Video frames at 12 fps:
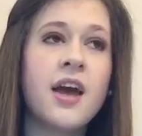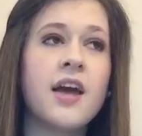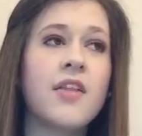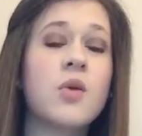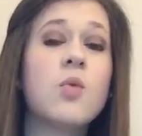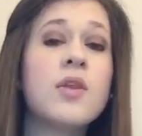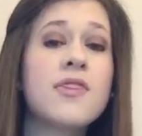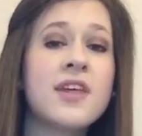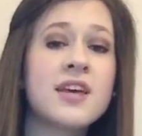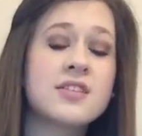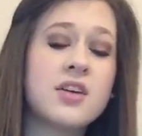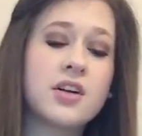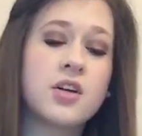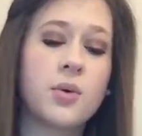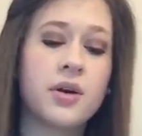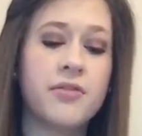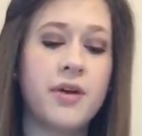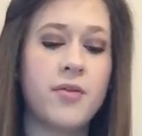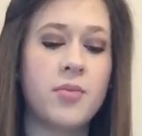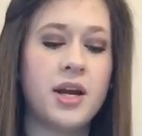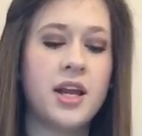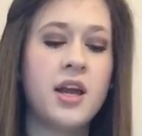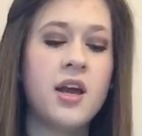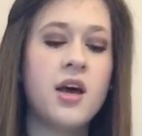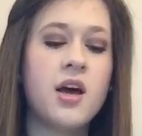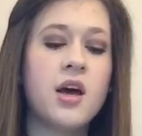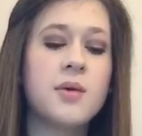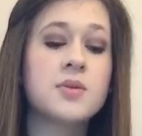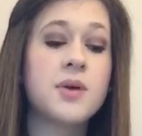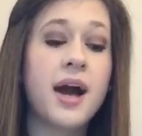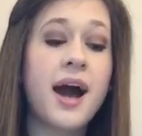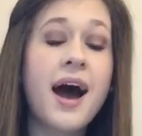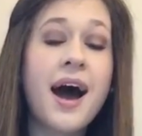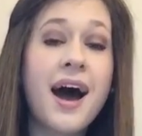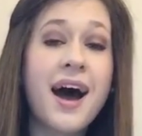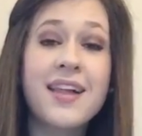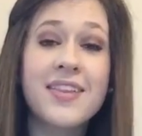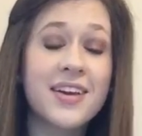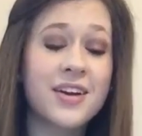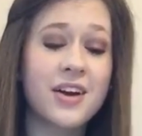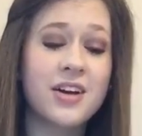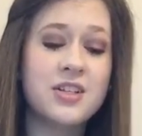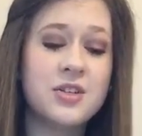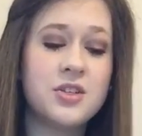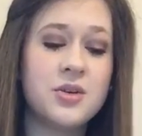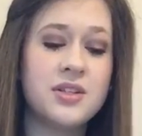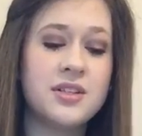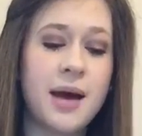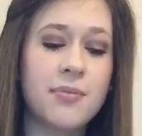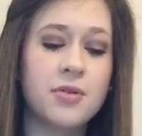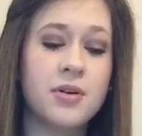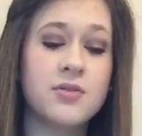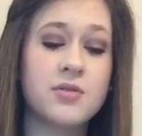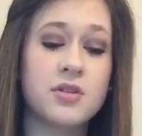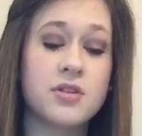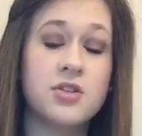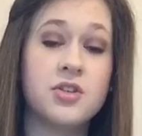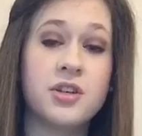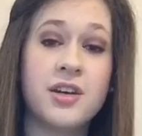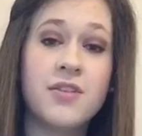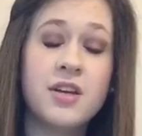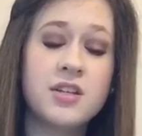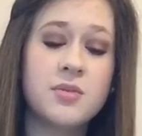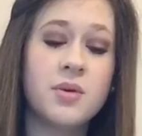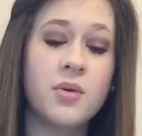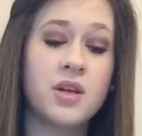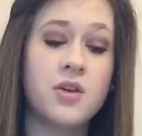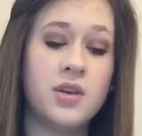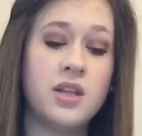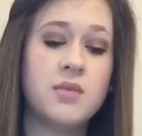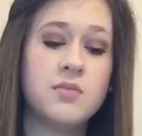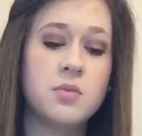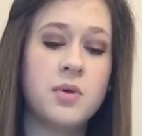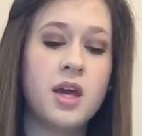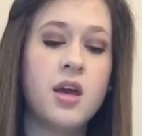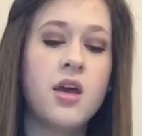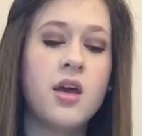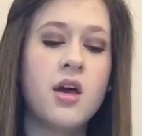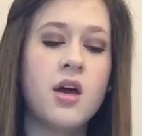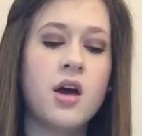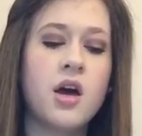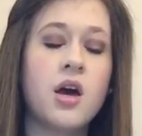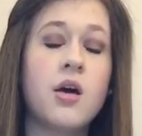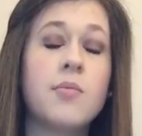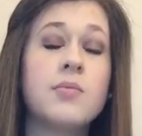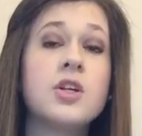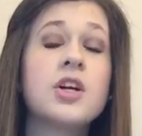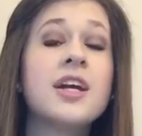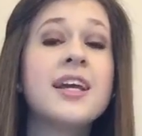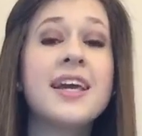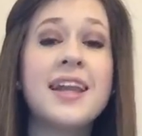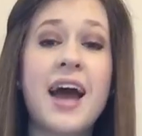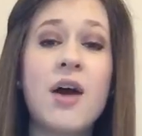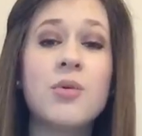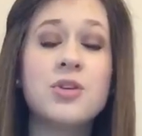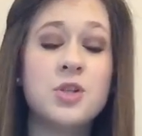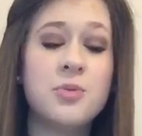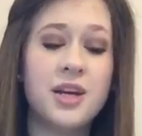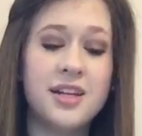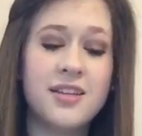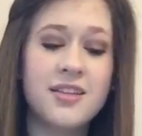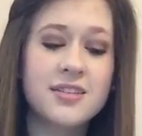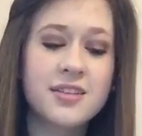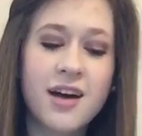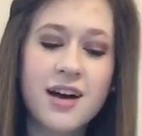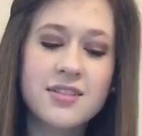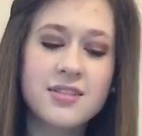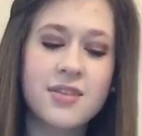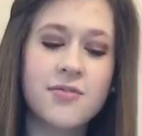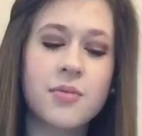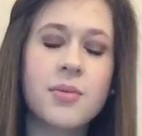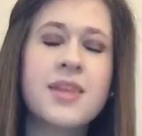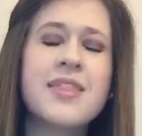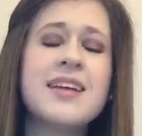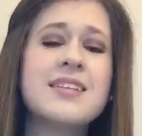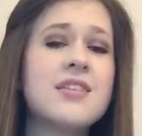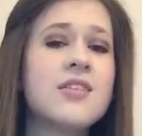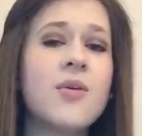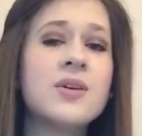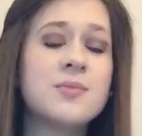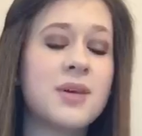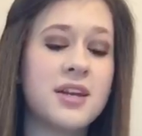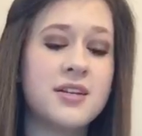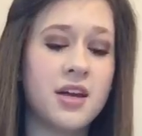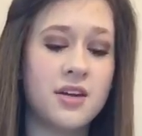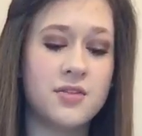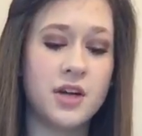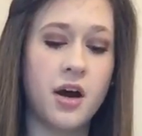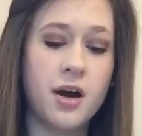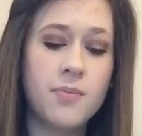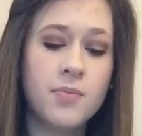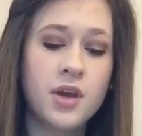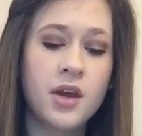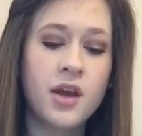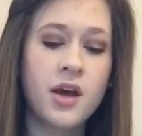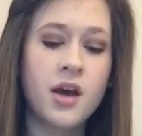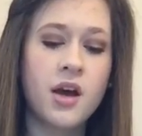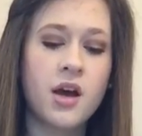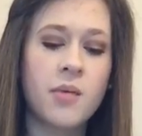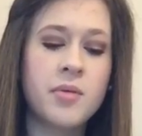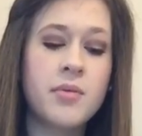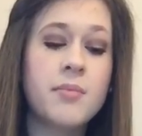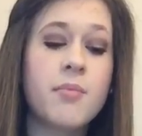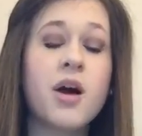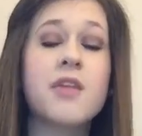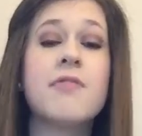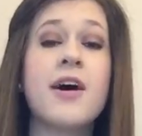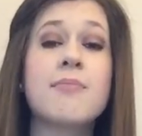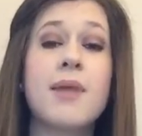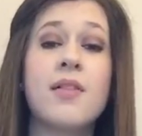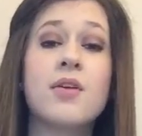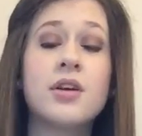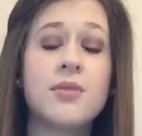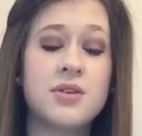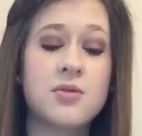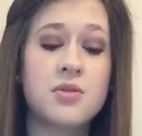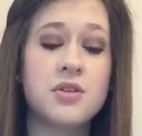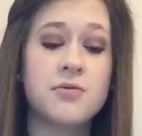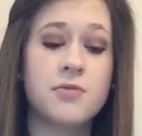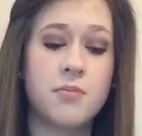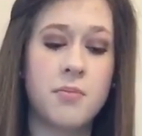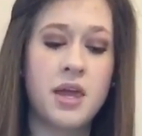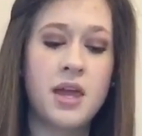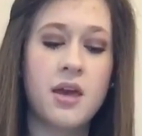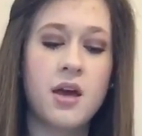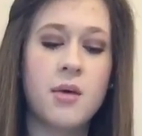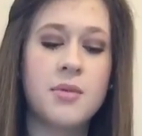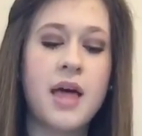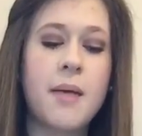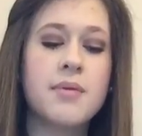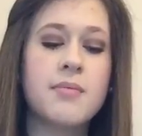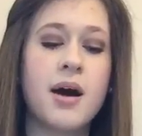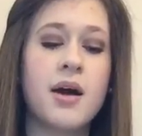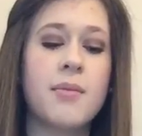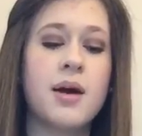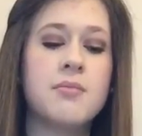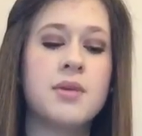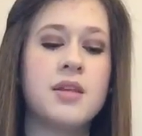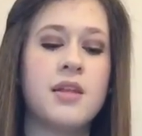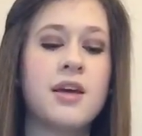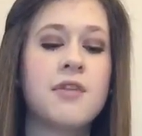and one thing's not going to work for everybody. So I highly encourage you to adapt the resources that you're given to be what you need them to be. You're going to get out what you put into this class, and for me that didn't always mean a ton of time. It meant modifying my learning resources for me, and that might mean